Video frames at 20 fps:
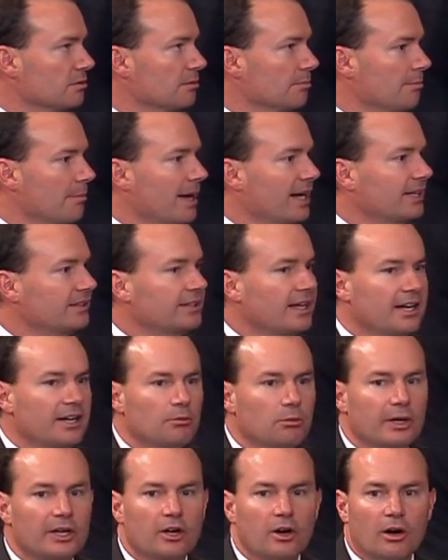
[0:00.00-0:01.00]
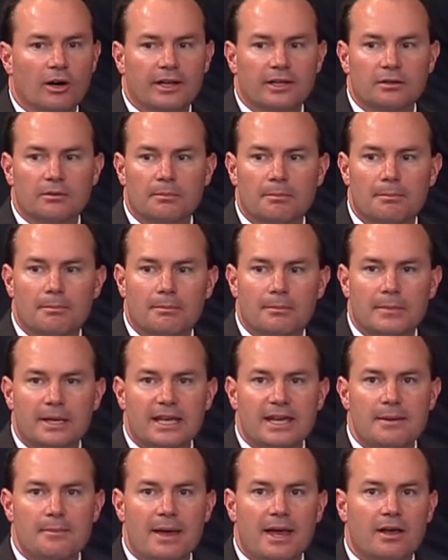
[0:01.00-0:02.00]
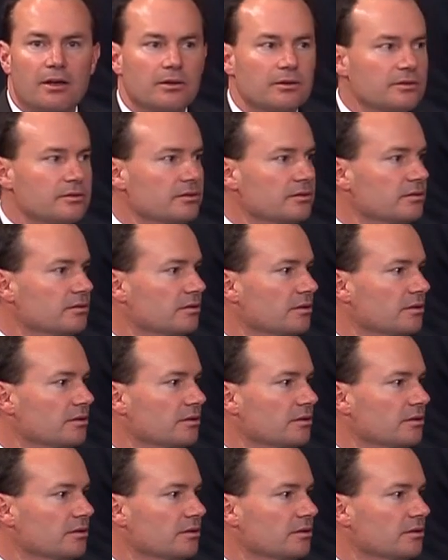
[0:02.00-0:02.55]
metadata regarding emails